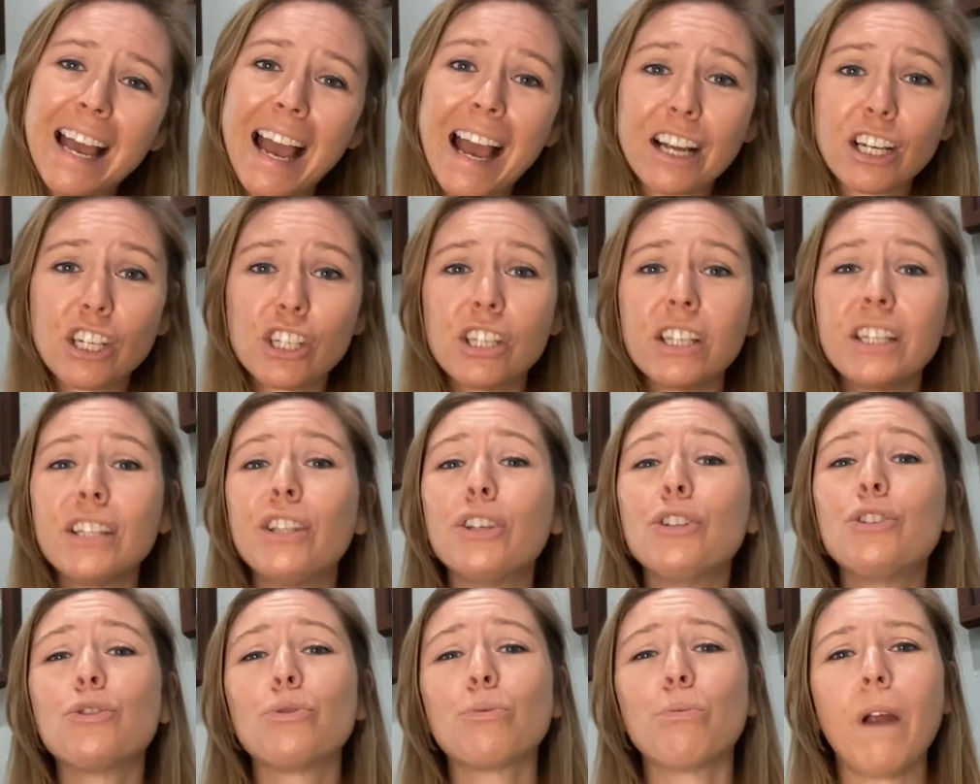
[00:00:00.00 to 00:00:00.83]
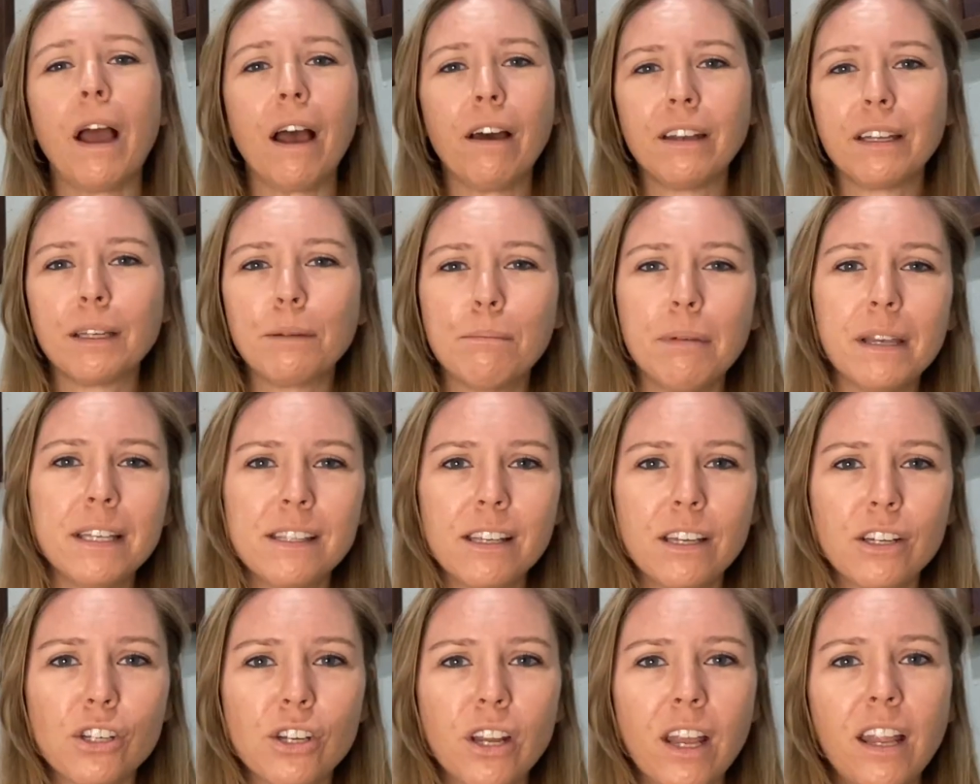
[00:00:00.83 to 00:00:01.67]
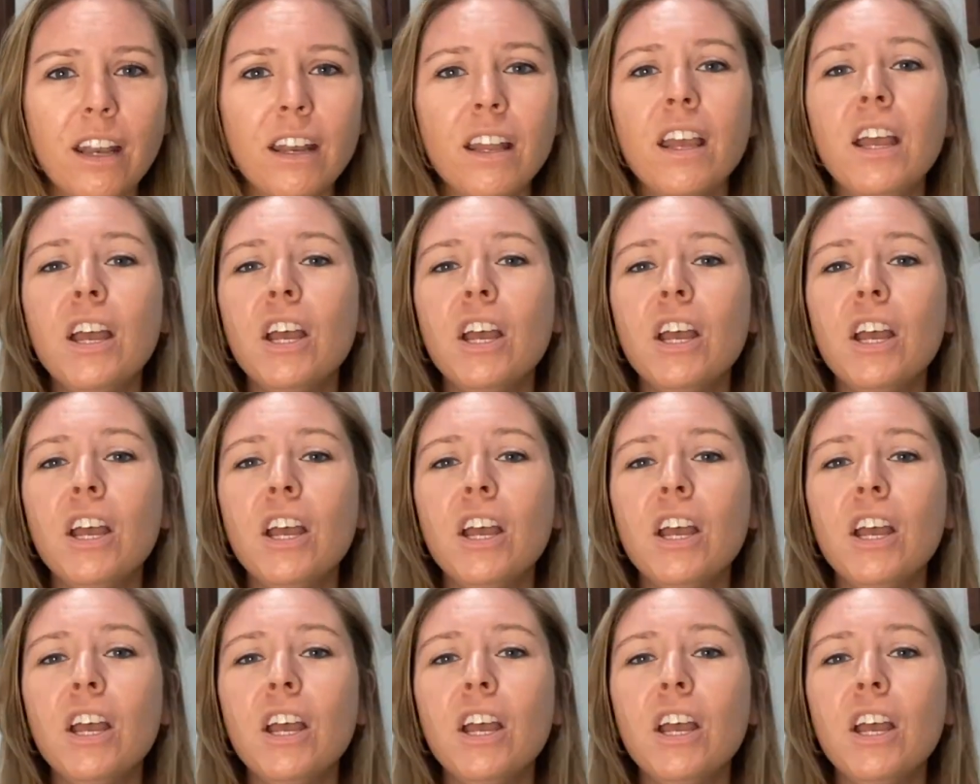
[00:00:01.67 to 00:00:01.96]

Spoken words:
actually the drowning position.